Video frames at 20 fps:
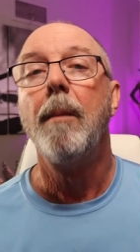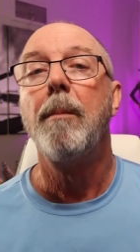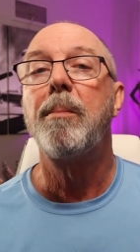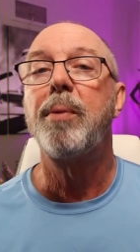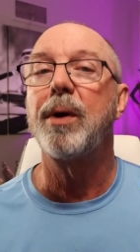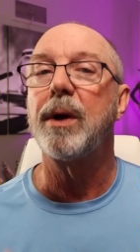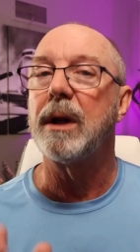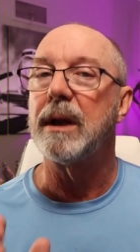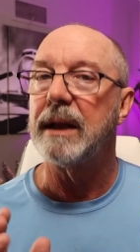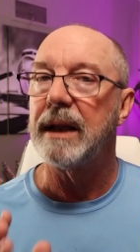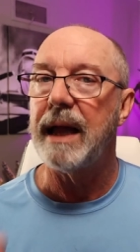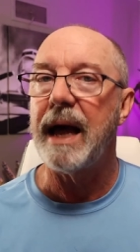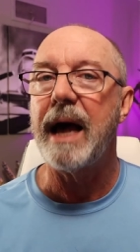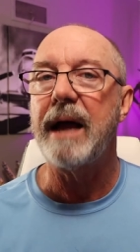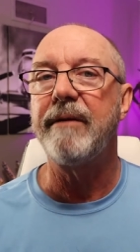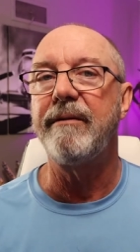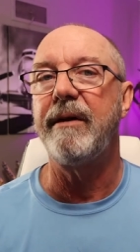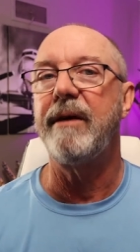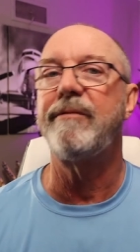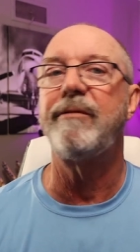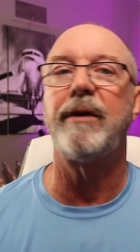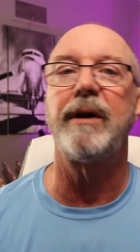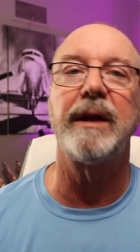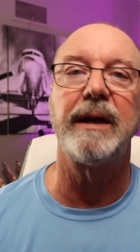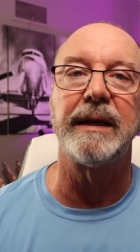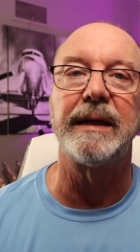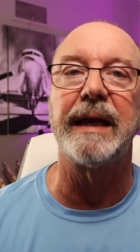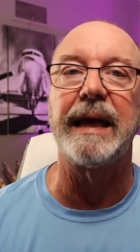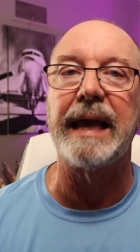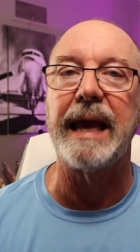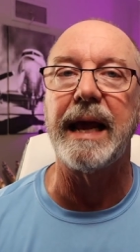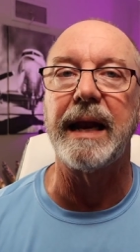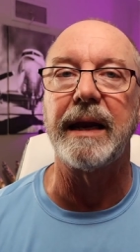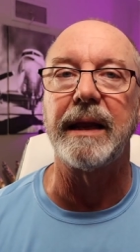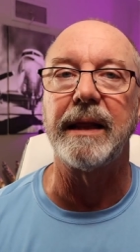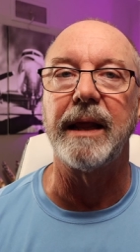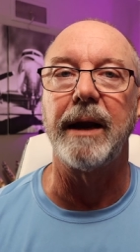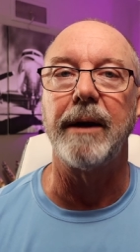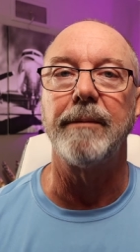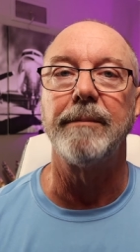put a lot of effort into
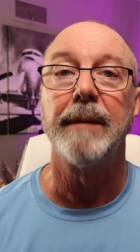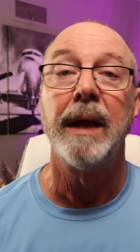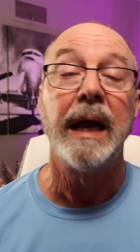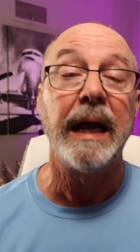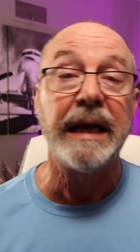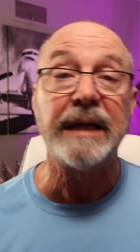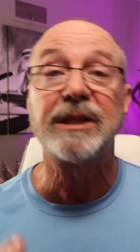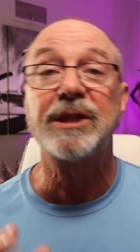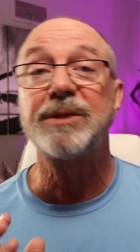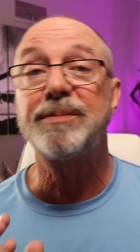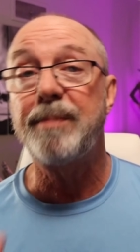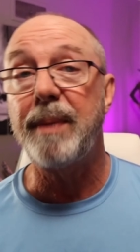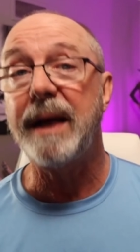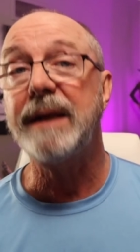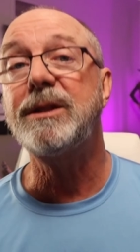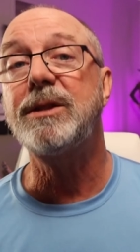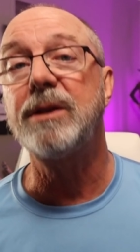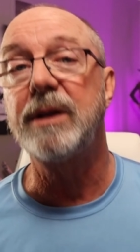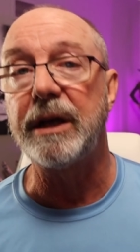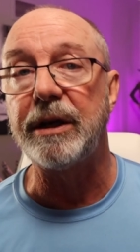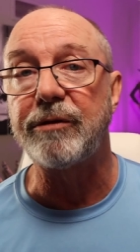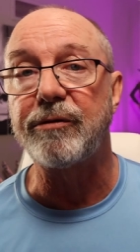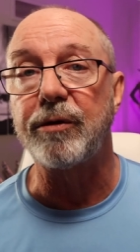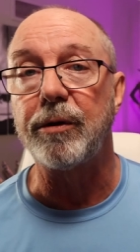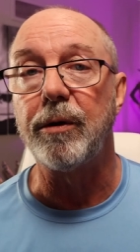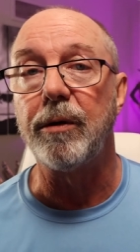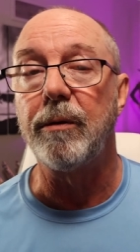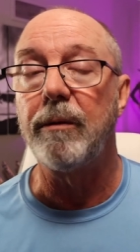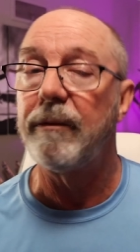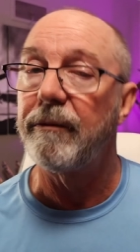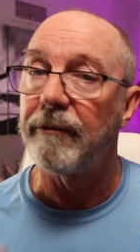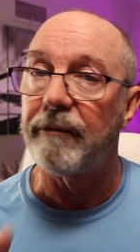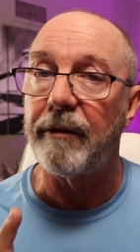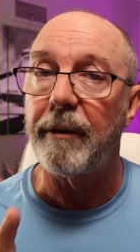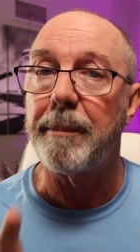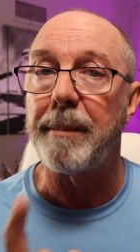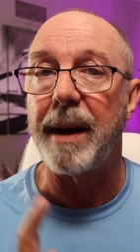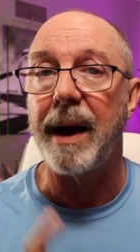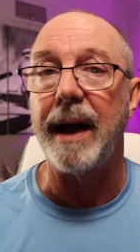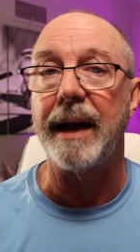getting there, especially true
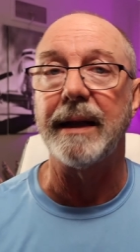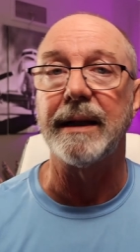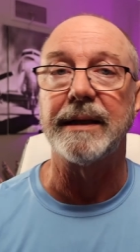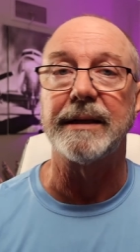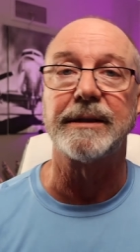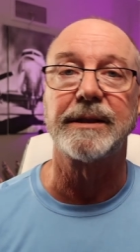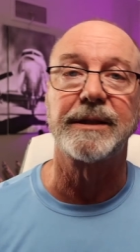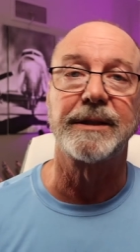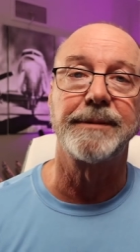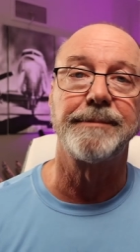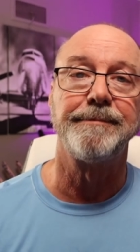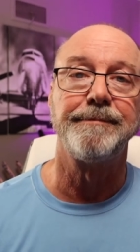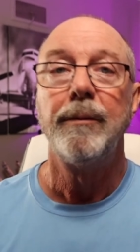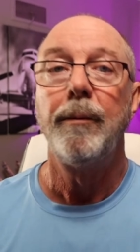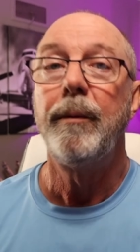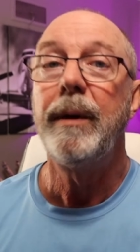for pilots.